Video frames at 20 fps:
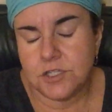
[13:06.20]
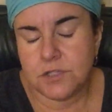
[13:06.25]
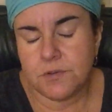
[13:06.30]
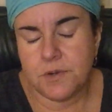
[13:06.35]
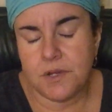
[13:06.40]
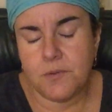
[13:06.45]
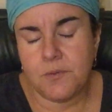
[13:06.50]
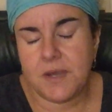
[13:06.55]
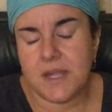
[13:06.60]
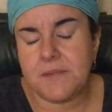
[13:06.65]

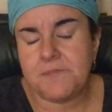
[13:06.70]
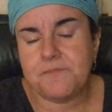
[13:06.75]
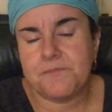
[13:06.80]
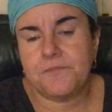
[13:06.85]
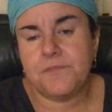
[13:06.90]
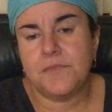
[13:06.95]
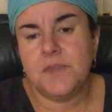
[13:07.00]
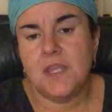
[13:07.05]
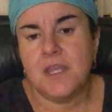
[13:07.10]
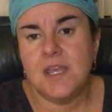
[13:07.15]
anyway,
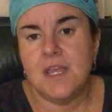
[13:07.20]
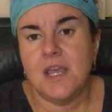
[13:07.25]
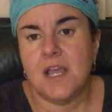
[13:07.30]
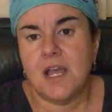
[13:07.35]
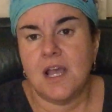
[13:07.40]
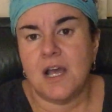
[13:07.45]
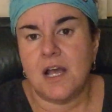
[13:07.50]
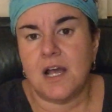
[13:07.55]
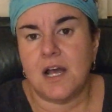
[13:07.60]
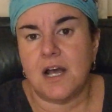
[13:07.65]

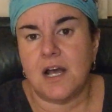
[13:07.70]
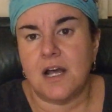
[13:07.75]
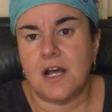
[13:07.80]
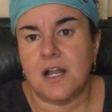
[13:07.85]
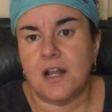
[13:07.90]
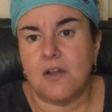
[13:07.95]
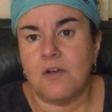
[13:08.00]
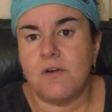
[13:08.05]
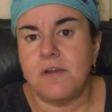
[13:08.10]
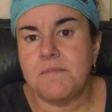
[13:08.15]

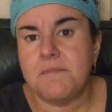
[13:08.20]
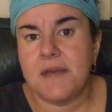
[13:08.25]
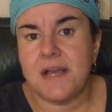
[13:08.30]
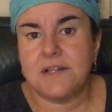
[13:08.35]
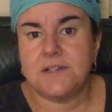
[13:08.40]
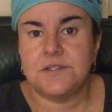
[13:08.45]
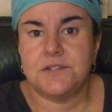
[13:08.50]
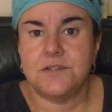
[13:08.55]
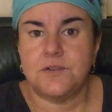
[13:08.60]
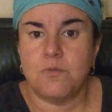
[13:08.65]
going
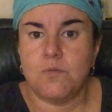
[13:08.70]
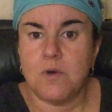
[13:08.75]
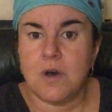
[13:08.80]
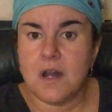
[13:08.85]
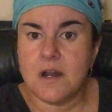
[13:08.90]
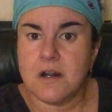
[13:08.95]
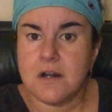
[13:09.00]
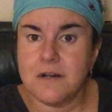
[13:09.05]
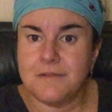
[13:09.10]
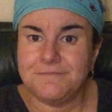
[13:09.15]
back to the
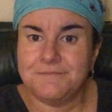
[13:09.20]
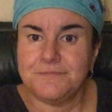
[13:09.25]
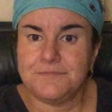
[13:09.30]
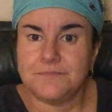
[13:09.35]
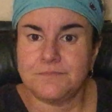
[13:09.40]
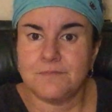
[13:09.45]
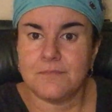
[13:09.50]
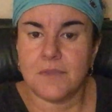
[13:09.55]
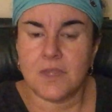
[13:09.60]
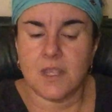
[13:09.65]
water,
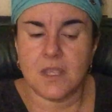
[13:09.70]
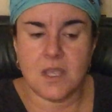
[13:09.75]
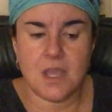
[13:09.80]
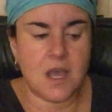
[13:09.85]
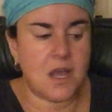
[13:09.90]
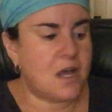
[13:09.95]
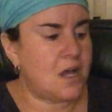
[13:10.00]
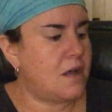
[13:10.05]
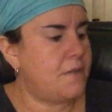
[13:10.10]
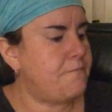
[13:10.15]

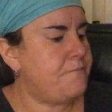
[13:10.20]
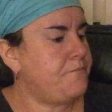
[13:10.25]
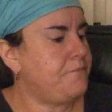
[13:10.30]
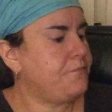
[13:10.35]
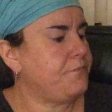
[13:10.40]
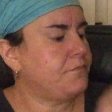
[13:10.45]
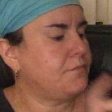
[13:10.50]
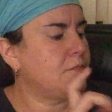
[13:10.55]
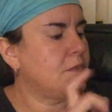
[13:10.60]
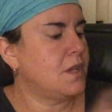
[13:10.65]

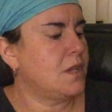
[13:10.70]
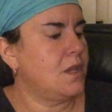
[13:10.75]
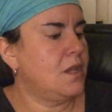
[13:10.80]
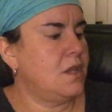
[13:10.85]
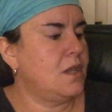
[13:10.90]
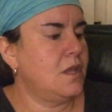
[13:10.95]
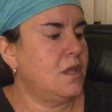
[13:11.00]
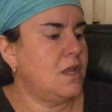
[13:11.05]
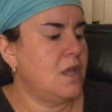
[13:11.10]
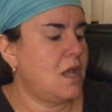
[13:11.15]

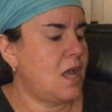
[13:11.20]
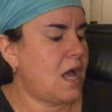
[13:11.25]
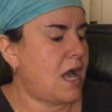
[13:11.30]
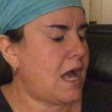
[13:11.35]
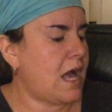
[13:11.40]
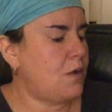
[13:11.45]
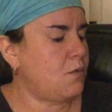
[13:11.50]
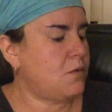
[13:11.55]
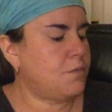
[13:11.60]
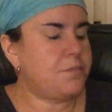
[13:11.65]

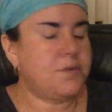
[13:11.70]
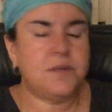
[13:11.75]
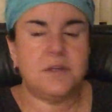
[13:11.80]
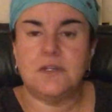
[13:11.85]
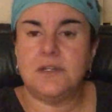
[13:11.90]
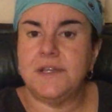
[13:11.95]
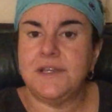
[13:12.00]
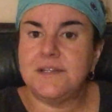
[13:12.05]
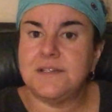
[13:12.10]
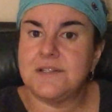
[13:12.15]
I will put a
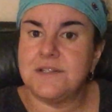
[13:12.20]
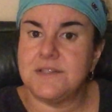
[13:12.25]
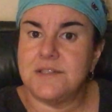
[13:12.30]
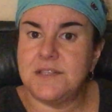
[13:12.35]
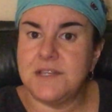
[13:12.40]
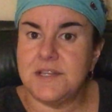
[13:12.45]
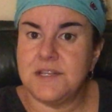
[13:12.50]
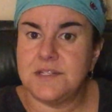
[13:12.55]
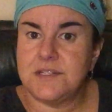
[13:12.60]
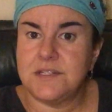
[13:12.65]
link to
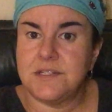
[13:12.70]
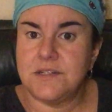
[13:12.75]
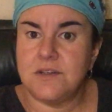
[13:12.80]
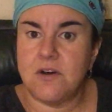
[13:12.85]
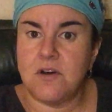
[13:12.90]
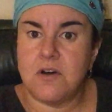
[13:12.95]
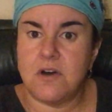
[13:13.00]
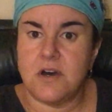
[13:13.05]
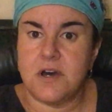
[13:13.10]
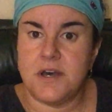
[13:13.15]
this
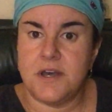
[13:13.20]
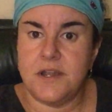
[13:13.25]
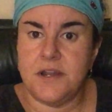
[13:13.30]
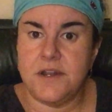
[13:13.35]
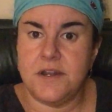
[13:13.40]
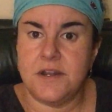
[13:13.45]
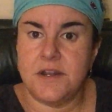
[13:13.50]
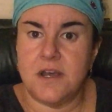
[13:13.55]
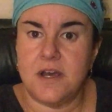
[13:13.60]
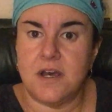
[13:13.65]

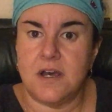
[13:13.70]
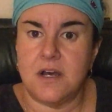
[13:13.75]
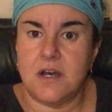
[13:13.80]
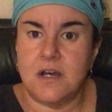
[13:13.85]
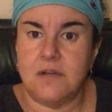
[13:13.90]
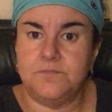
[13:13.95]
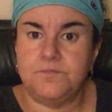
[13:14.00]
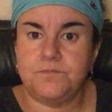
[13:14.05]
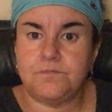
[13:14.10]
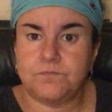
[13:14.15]

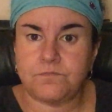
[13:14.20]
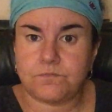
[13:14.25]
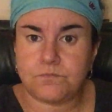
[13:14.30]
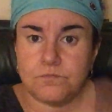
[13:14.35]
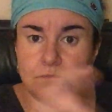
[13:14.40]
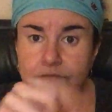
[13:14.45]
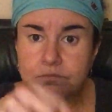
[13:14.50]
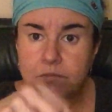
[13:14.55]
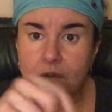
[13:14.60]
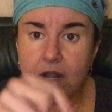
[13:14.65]
on
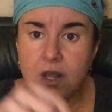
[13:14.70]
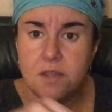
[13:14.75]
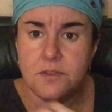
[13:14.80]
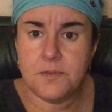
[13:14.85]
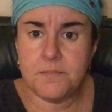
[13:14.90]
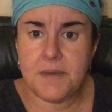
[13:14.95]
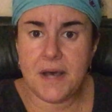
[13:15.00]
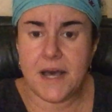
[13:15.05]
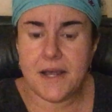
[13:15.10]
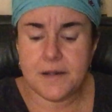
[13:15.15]

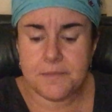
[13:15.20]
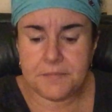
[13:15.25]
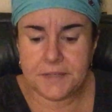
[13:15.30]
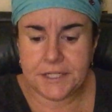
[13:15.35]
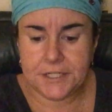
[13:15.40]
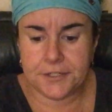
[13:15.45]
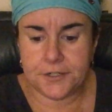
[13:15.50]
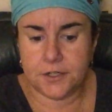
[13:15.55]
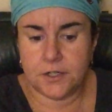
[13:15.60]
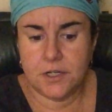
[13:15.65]
the bottom
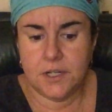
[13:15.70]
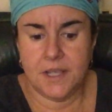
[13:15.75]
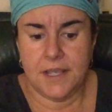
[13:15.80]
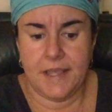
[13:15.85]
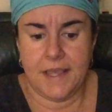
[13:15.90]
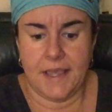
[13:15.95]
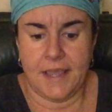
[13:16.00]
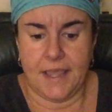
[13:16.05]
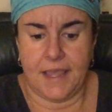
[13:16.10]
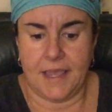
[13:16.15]
here,
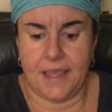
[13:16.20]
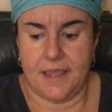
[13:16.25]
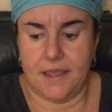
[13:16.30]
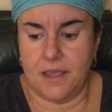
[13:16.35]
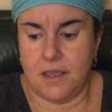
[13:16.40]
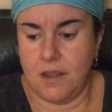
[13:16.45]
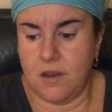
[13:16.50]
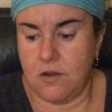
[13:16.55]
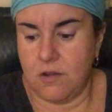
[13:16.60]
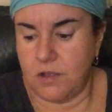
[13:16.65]

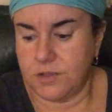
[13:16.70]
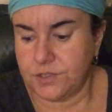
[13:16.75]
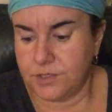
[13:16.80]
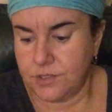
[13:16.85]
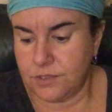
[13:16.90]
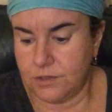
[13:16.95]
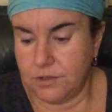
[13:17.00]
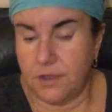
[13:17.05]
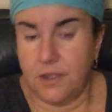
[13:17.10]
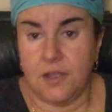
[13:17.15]
and
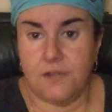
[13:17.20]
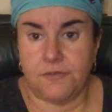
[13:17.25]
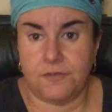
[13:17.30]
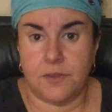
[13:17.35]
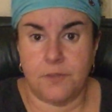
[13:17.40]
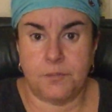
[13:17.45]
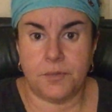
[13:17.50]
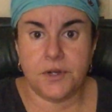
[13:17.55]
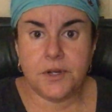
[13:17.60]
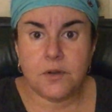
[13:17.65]
also if
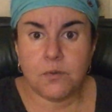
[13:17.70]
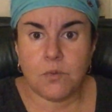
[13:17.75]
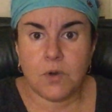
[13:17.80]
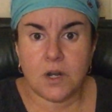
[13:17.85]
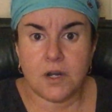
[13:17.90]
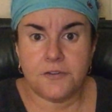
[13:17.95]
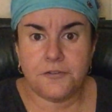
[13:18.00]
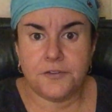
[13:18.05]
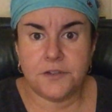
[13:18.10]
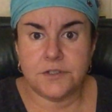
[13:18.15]
the Brita
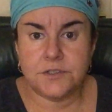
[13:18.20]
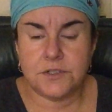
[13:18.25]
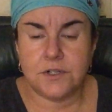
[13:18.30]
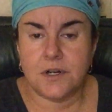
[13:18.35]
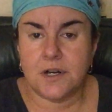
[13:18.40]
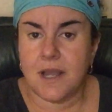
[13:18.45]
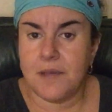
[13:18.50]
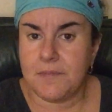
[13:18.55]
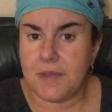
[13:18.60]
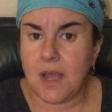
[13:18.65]
water
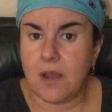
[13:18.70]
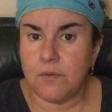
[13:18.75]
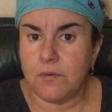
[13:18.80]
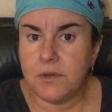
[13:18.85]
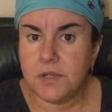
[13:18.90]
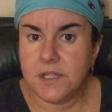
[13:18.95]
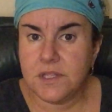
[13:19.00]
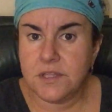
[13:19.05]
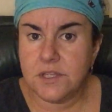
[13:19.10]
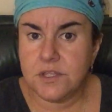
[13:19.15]
filter, I
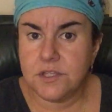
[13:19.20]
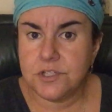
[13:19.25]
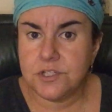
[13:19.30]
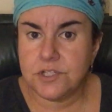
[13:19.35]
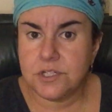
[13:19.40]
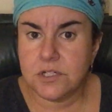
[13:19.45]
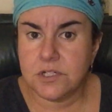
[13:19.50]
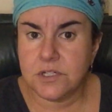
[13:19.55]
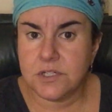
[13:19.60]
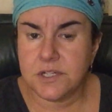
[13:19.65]
really think you
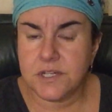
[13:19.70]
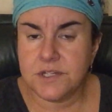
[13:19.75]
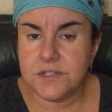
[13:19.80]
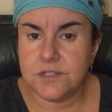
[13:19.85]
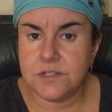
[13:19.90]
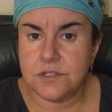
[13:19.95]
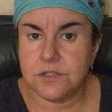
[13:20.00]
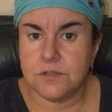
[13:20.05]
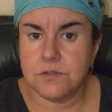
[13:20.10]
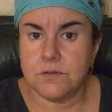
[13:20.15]
should look
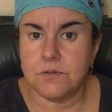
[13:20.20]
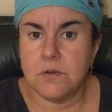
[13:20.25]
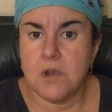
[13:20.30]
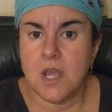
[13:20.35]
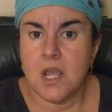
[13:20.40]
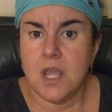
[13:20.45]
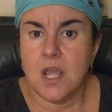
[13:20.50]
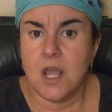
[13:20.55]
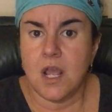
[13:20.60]
into